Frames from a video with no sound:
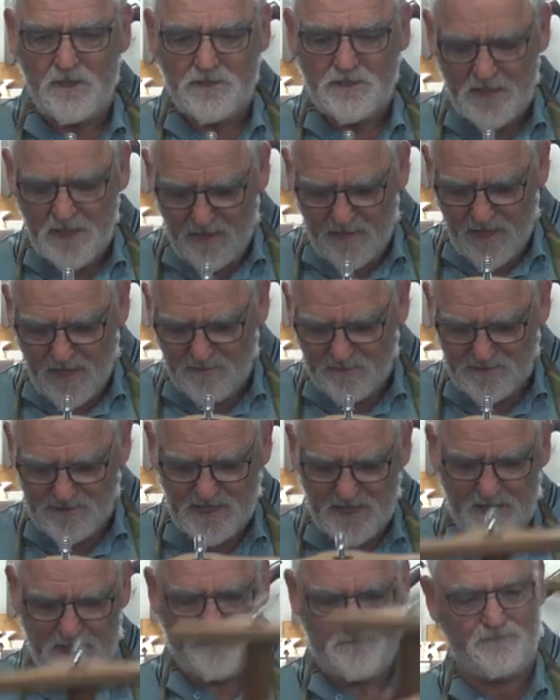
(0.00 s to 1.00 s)
So that was
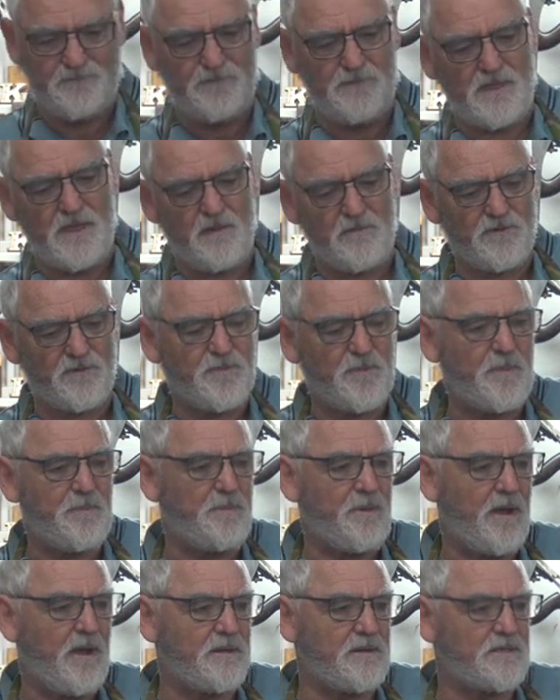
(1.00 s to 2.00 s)
it. That was my
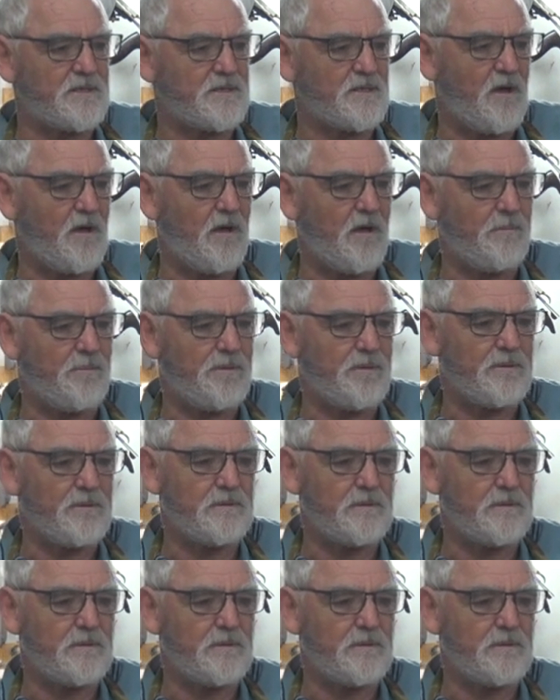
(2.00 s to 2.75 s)
prototype.